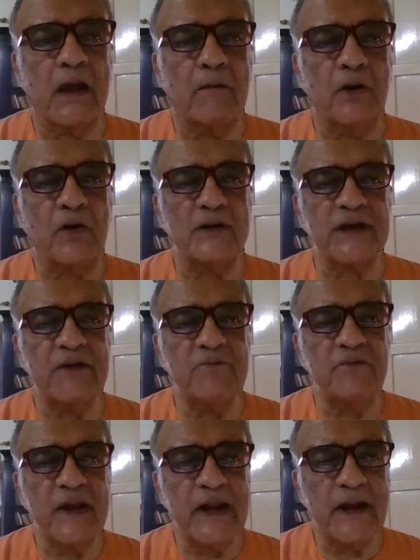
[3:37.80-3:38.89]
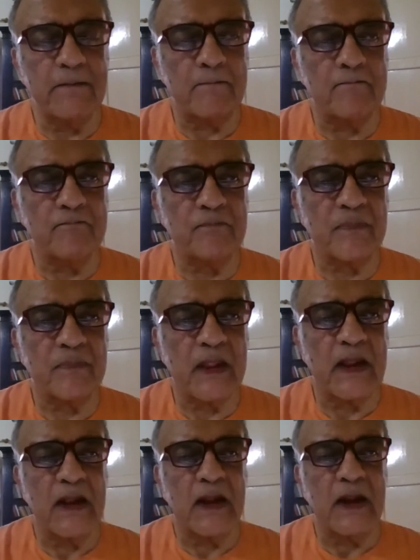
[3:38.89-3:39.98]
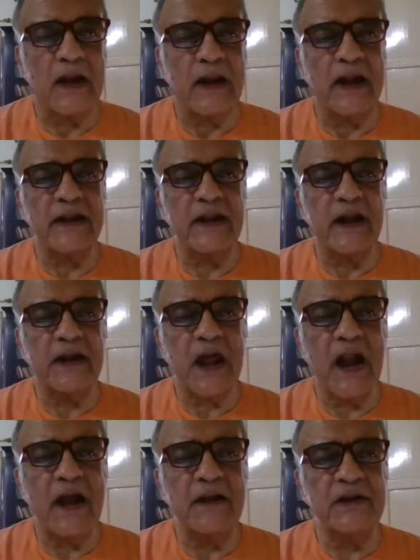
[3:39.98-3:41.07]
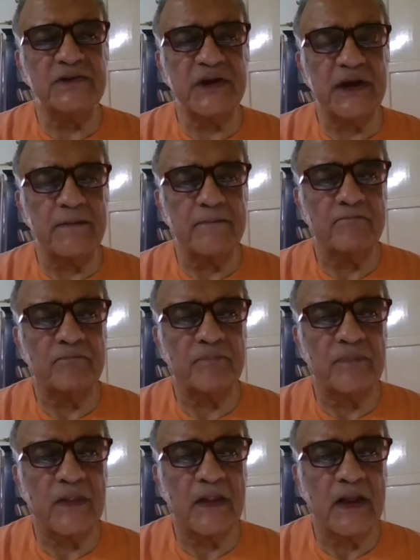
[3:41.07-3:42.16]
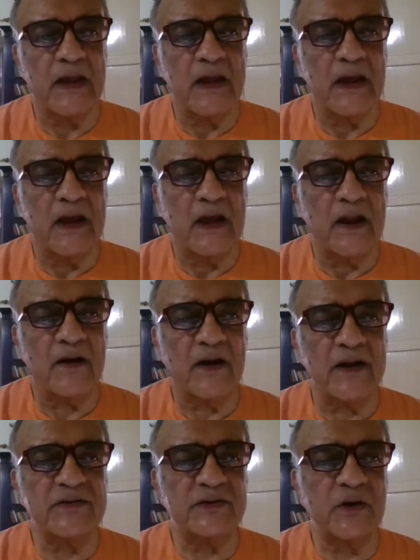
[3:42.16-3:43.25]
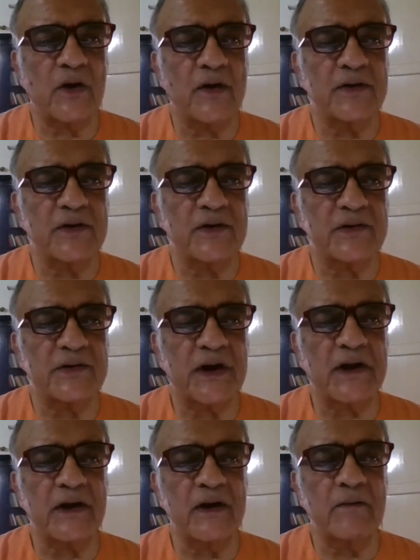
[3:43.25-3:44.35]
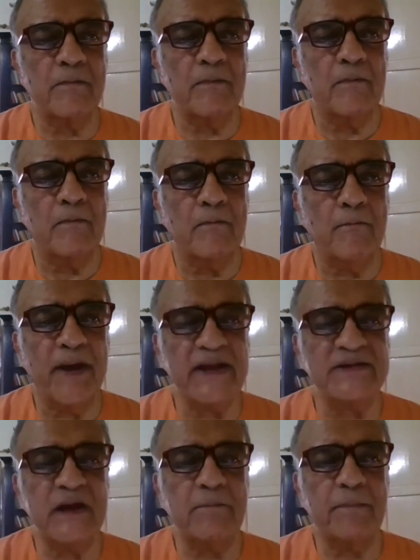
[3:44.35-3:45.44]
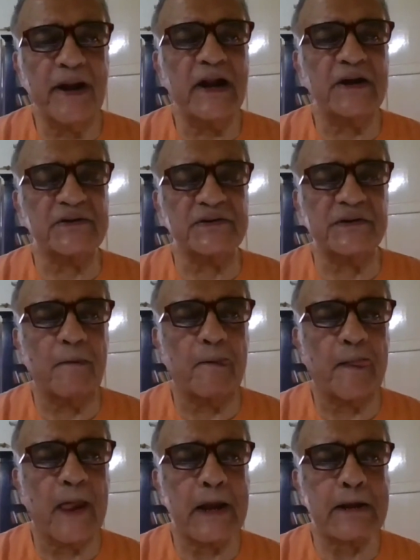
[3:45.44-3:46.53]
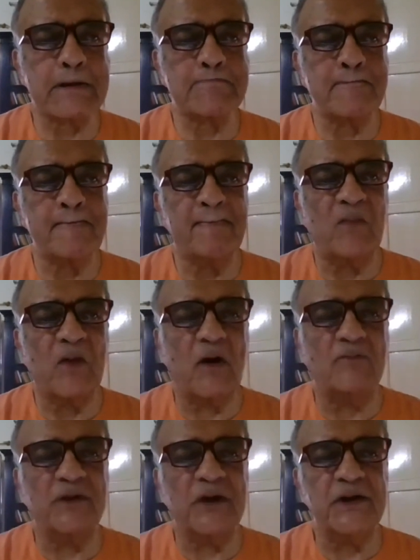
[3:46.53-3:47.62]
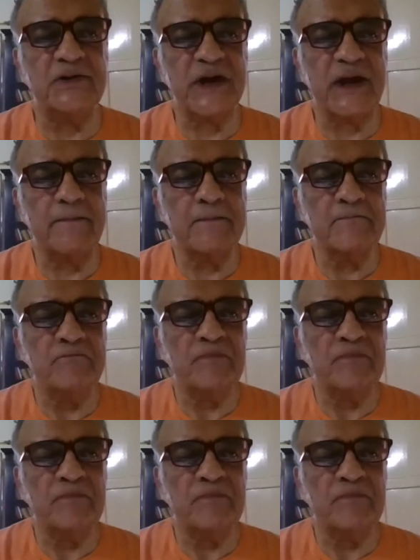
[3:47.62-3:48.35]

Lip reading: Because I feel that the entire teaching rests on certain basic pillars of the teaching,